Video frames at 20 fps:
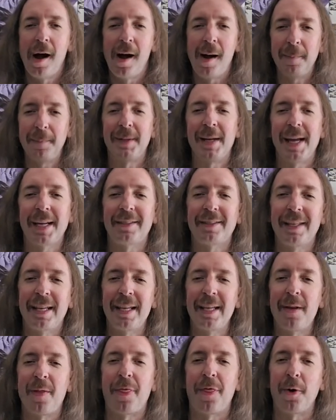Up next
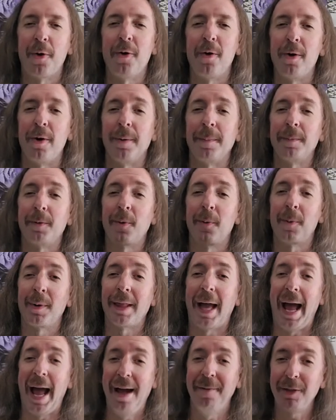in 3rd, going with
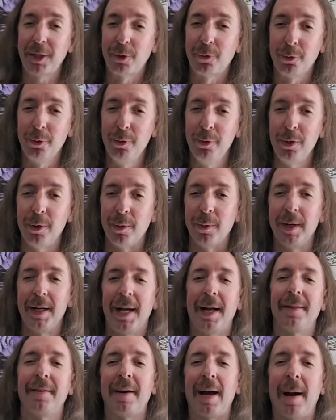Havukruunu
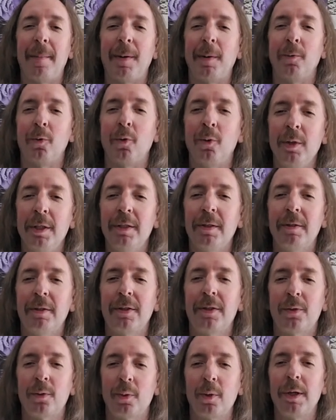and their album Uionos
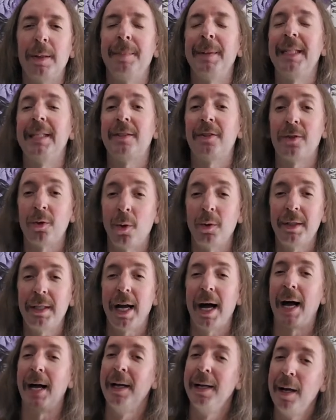Syomein
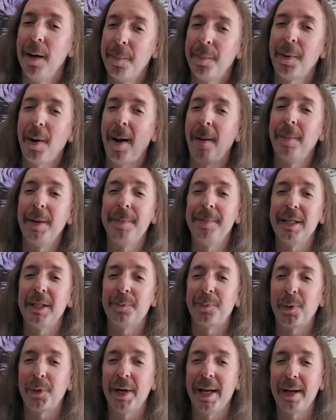Sota. Probably
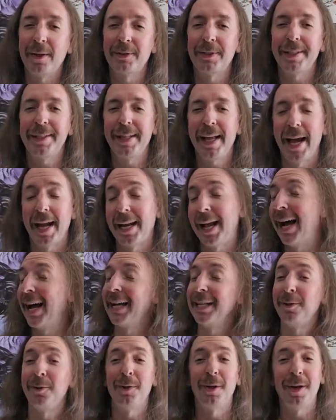mispronouncing that.
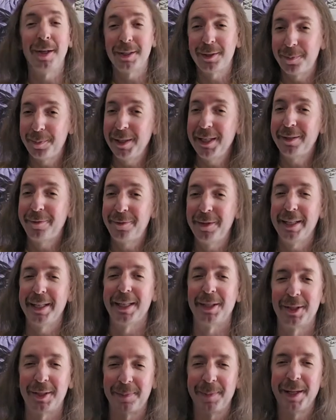I do not speak
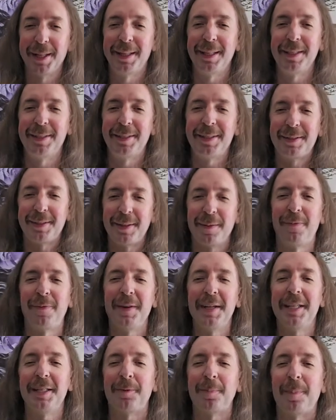Finnish, but this is some
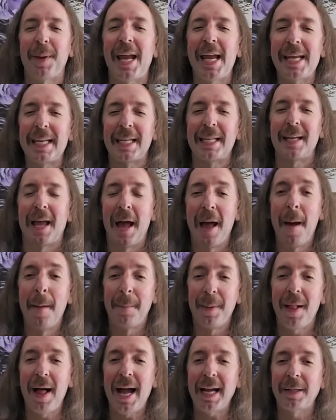Finnish pagan
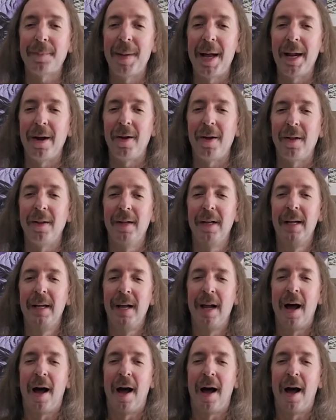black metal.